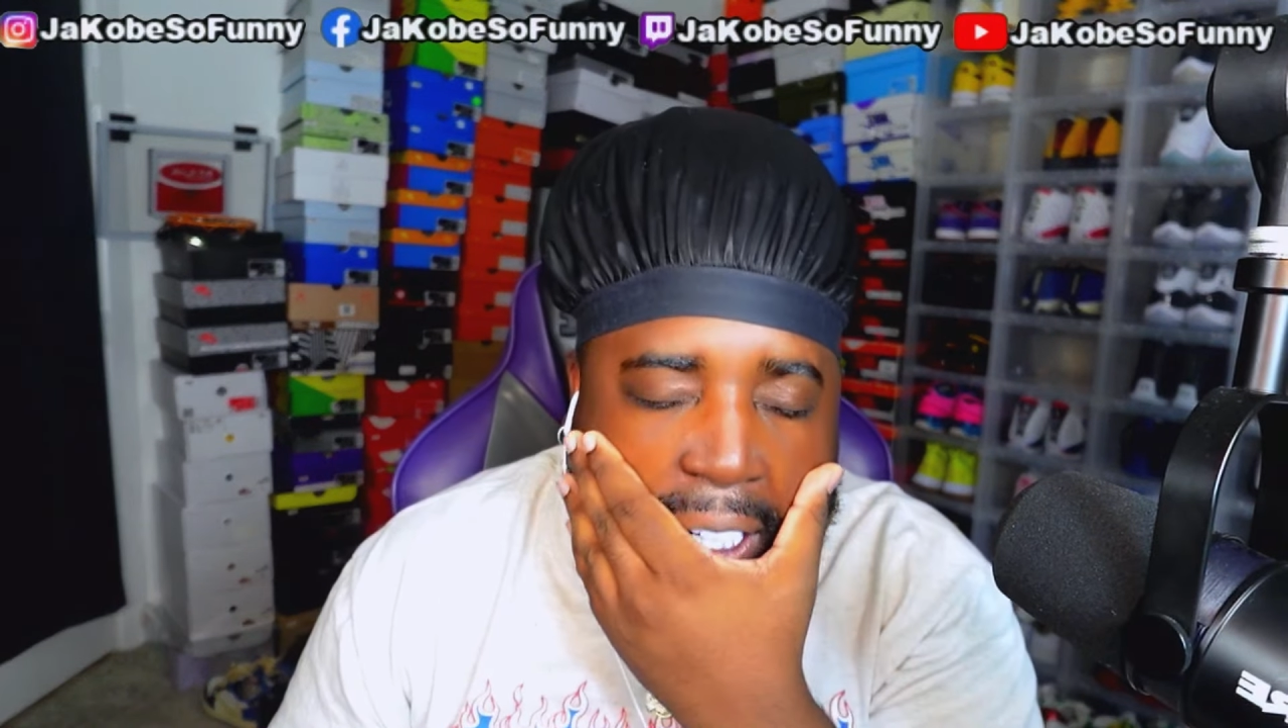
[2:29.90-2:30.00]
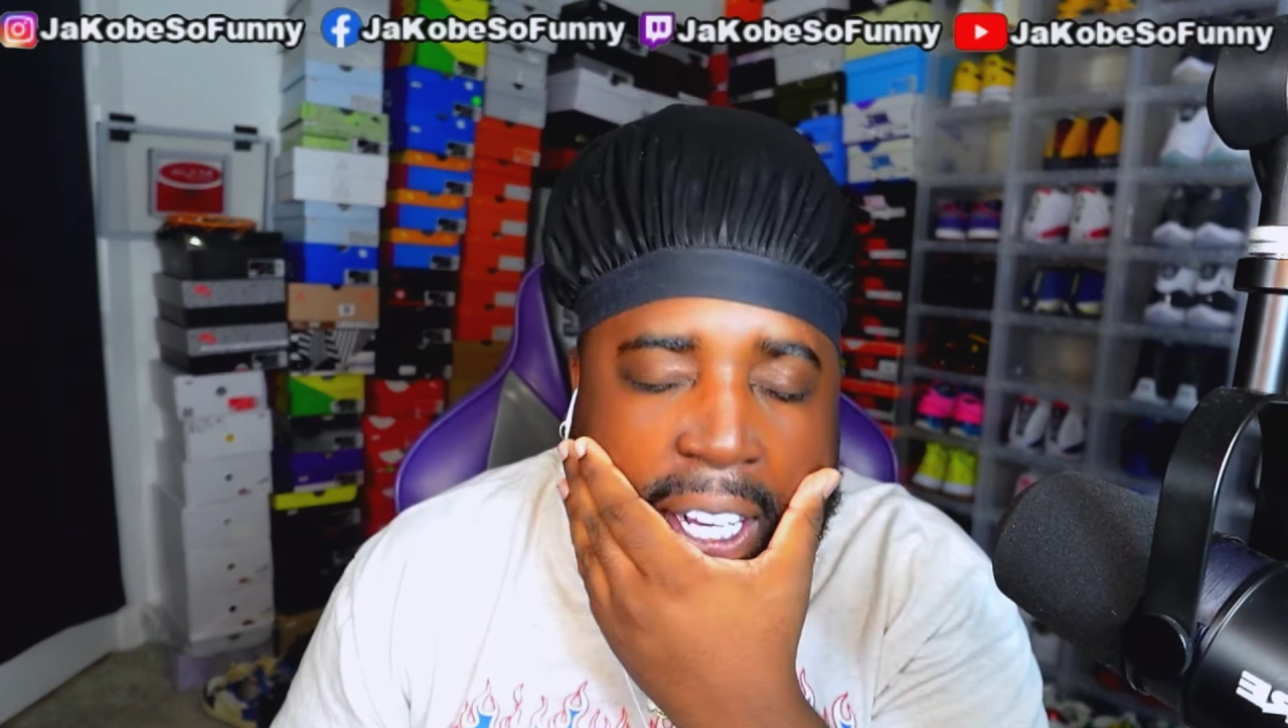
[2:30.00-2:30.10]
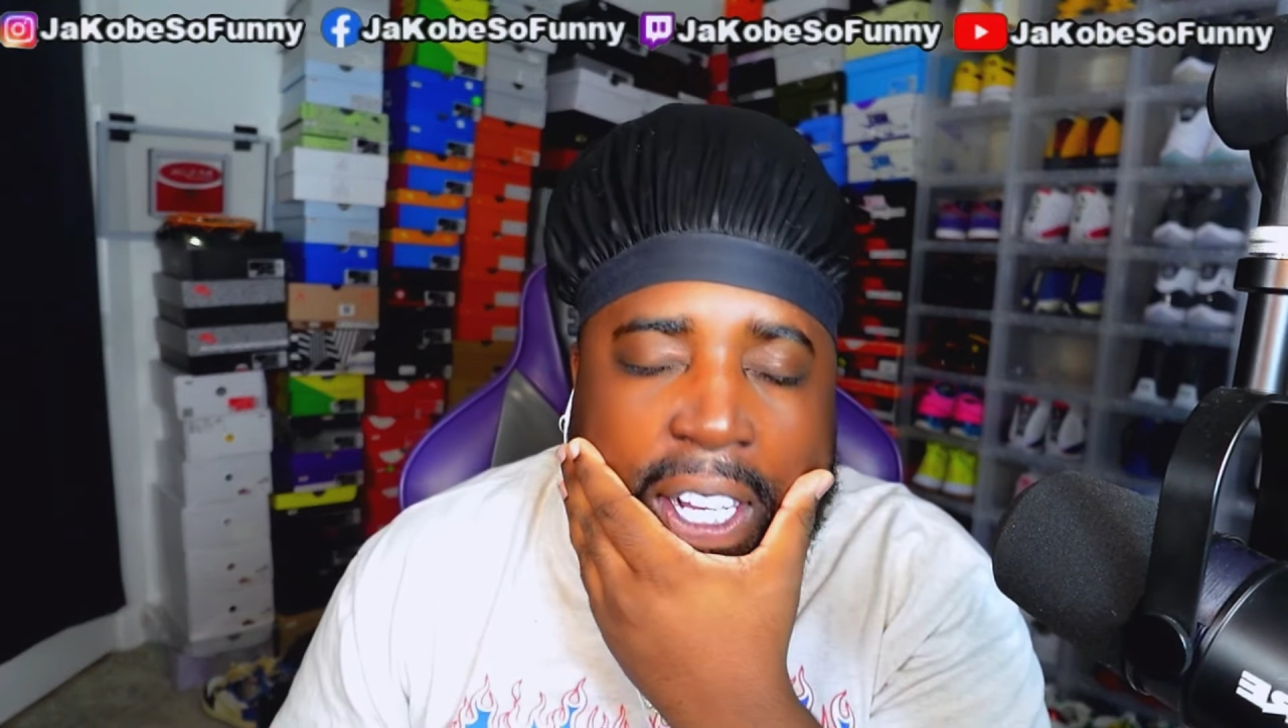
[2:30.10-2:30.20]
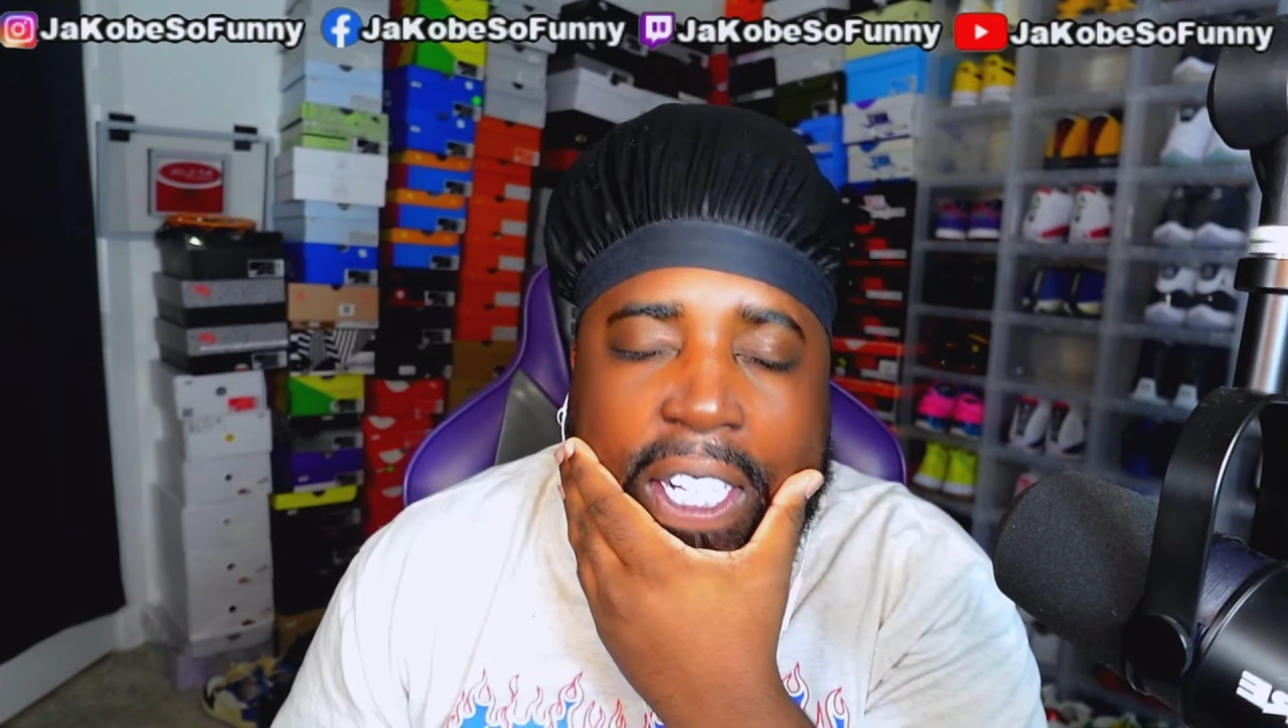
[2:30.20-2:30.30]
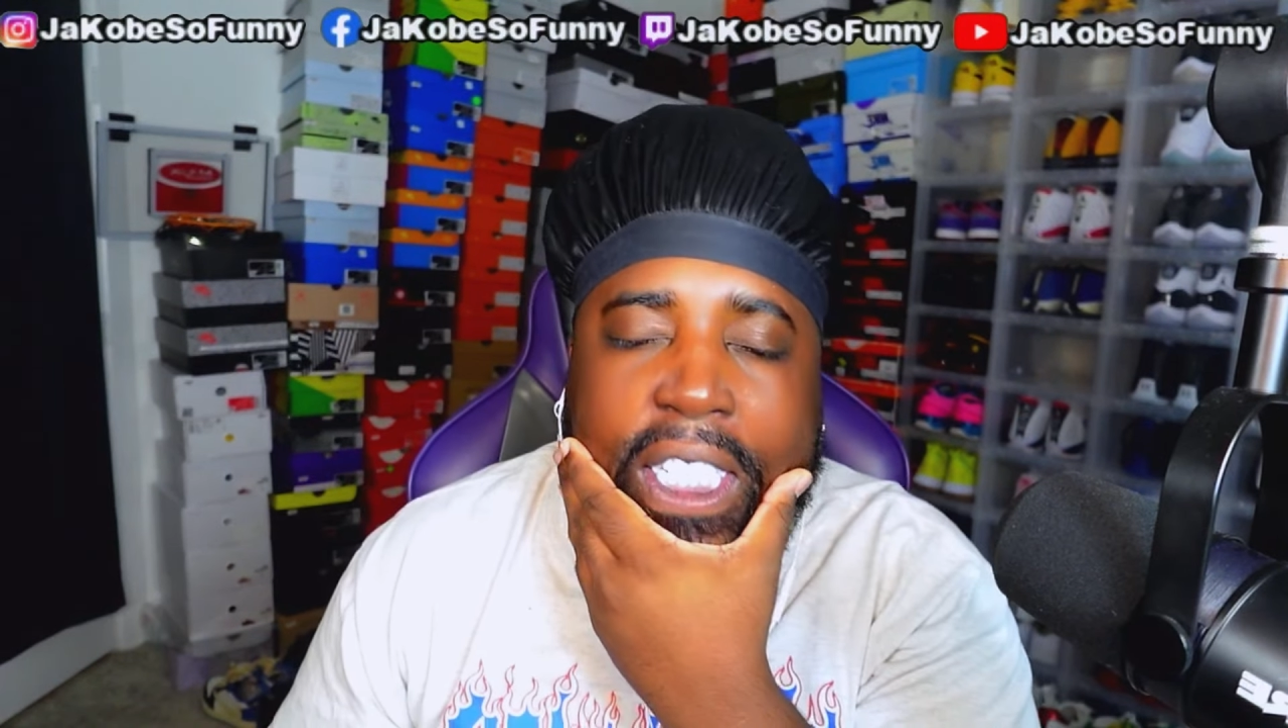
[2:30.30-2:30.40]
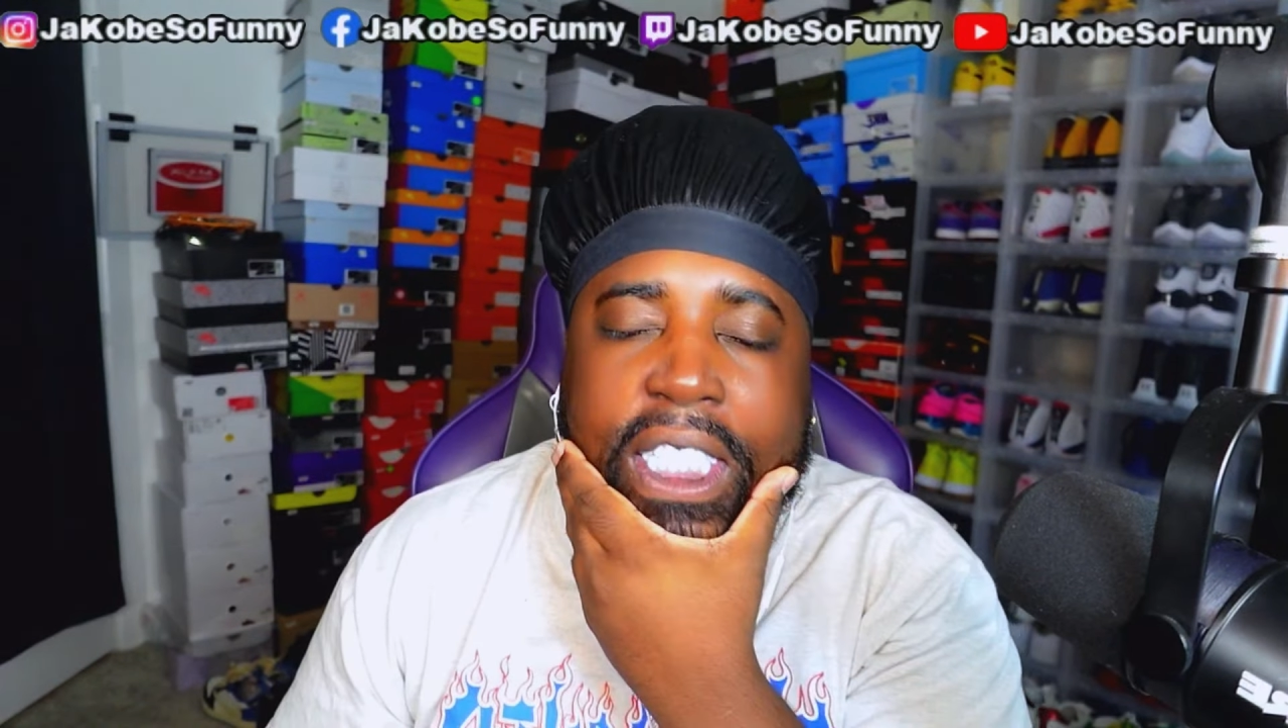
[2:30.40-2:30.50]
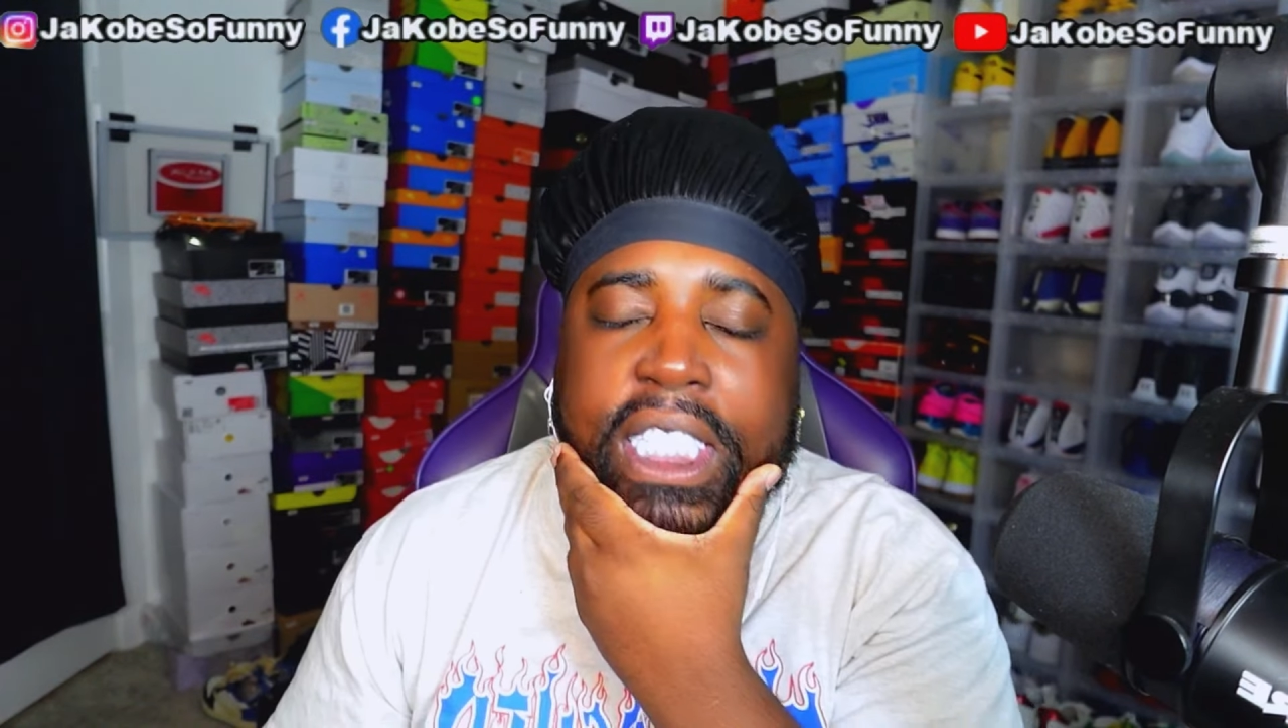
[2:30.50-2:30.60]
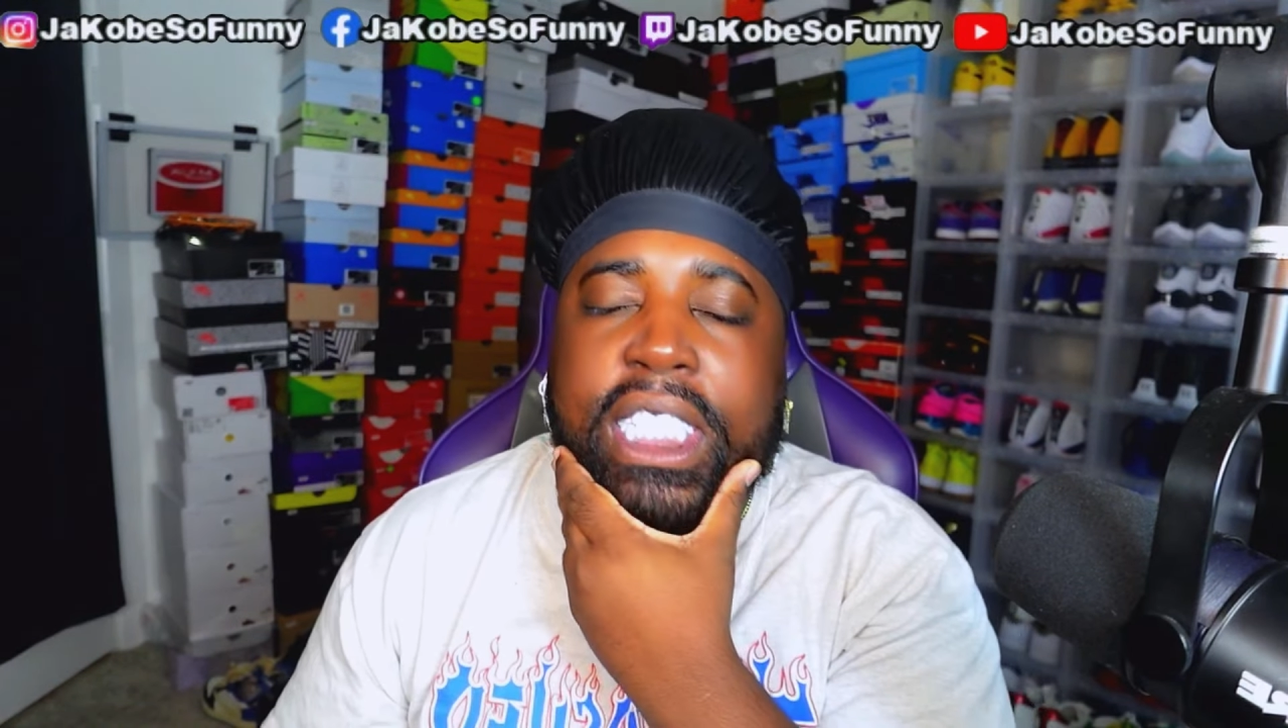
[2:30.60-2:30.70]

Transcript: this